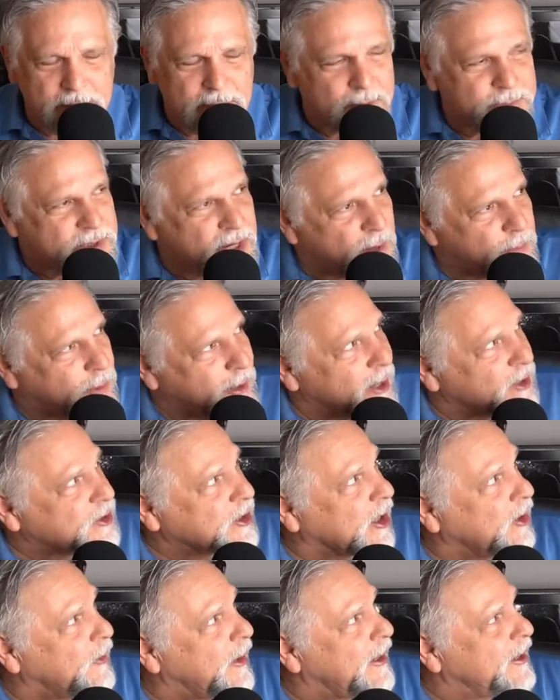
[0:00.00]
I'm yeah,
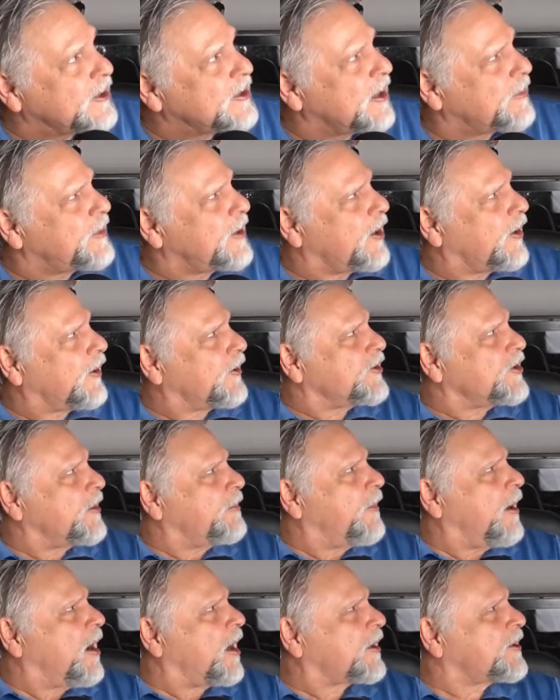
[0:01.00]
pronouncing it right. It's up here.
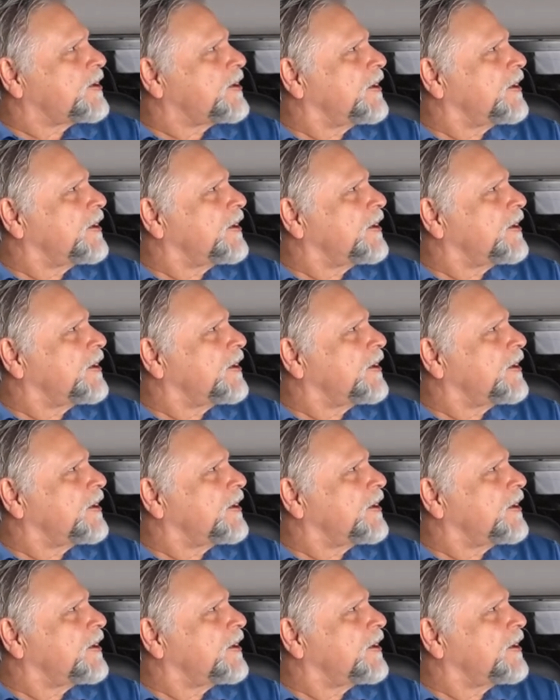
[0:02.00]
Box.